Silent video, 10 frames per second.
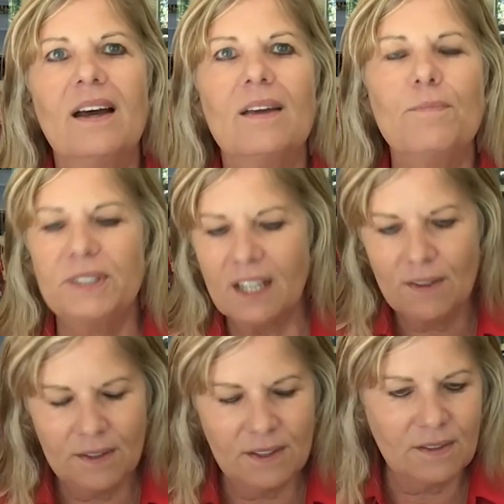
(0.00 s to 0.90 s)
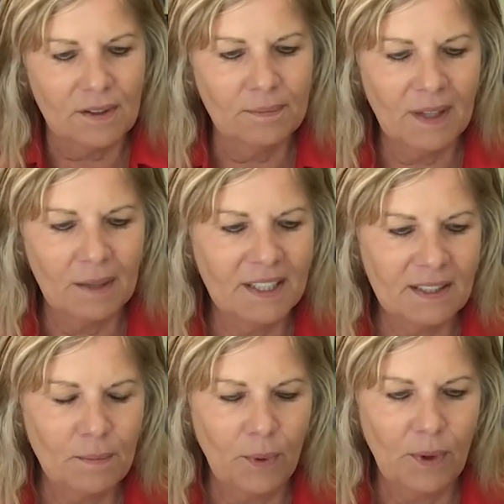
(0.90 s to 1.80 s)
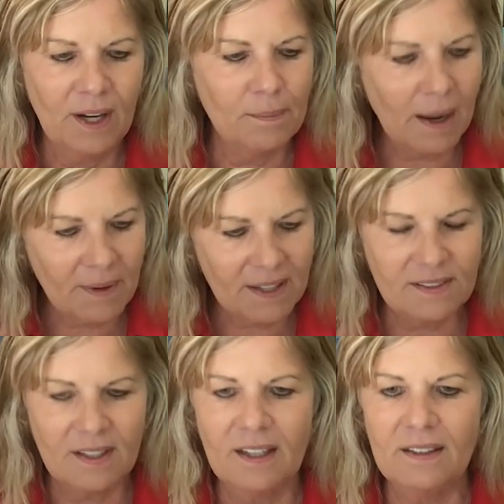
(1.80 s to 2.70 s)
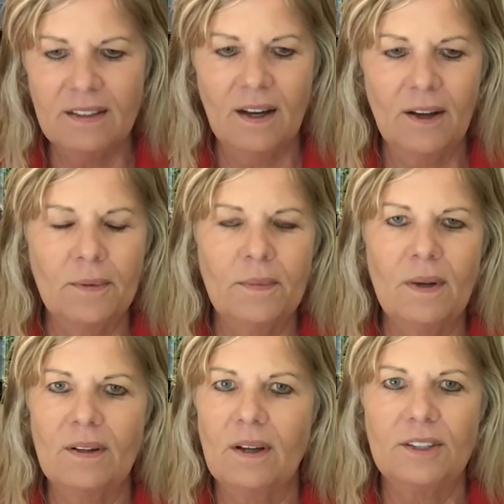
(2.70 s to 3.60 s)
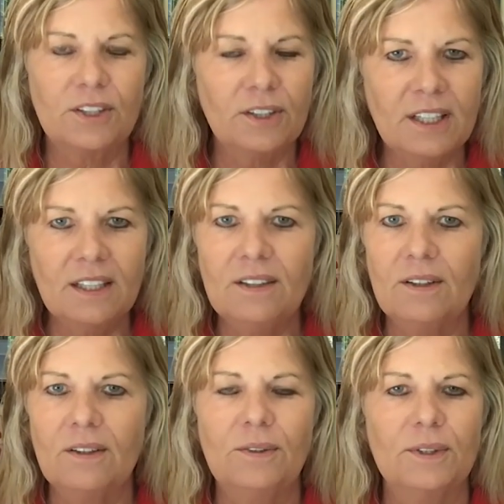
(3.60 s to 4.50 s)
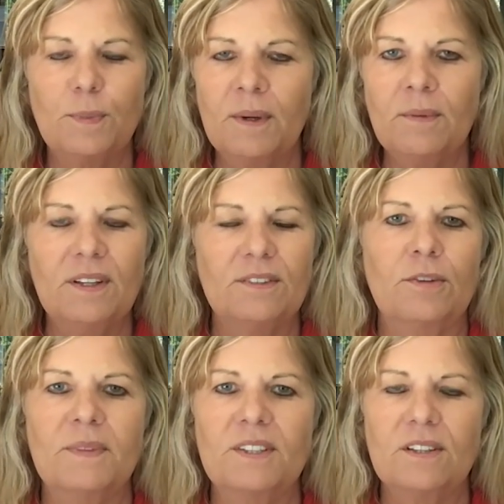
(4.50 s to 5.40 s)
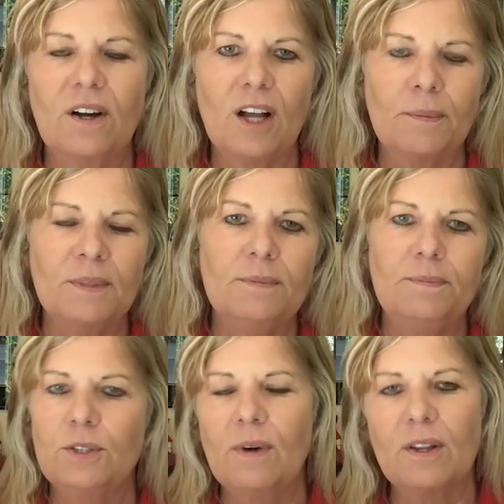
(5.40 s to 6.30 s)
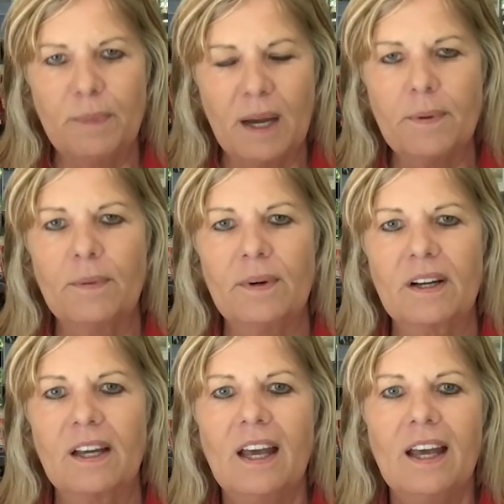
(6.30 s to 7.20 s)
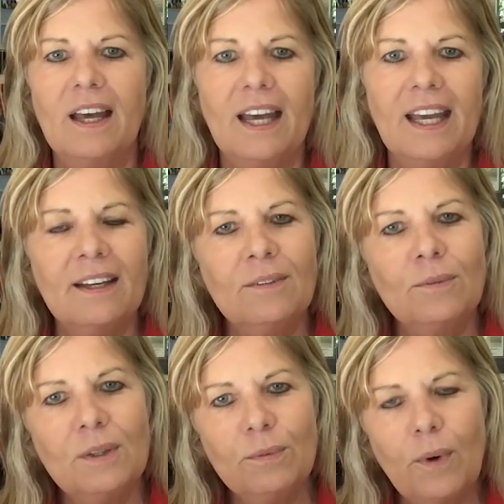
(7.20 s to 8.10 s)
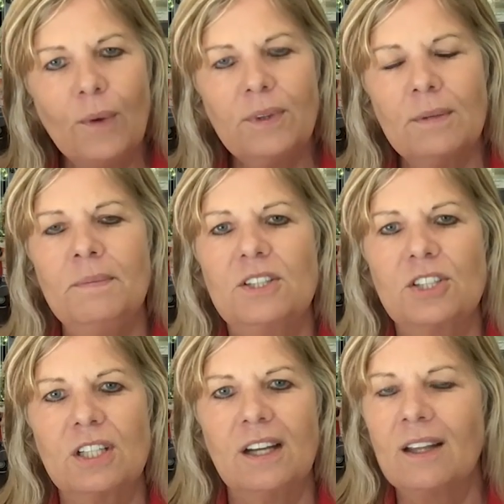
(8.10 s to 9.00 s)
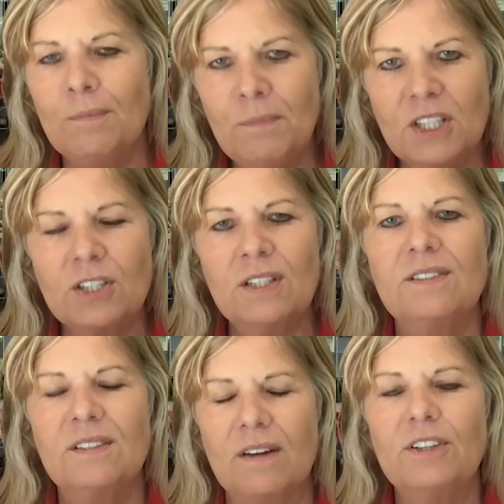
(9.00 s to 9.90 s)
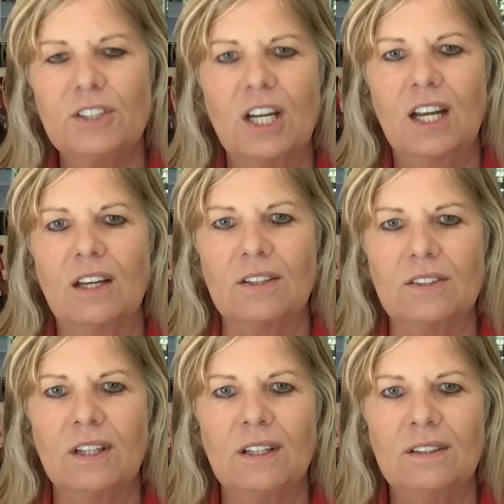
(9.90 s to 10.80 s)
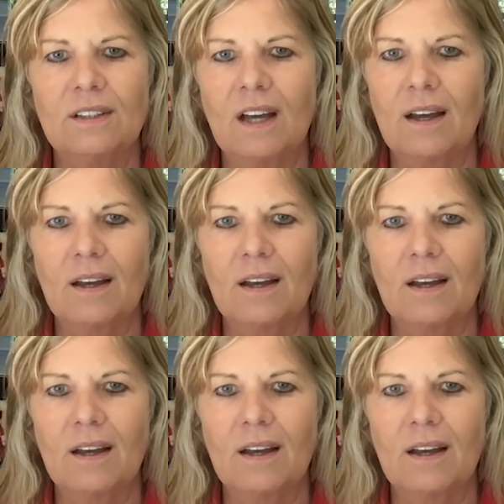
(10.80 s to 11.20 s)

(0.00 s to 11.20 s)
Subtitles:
I put together this amazing board, and Bob Rothstein, our attorney who has been with us from the start, helped me do all the paperwork. And we wrote the mission, and the mission has never changed. And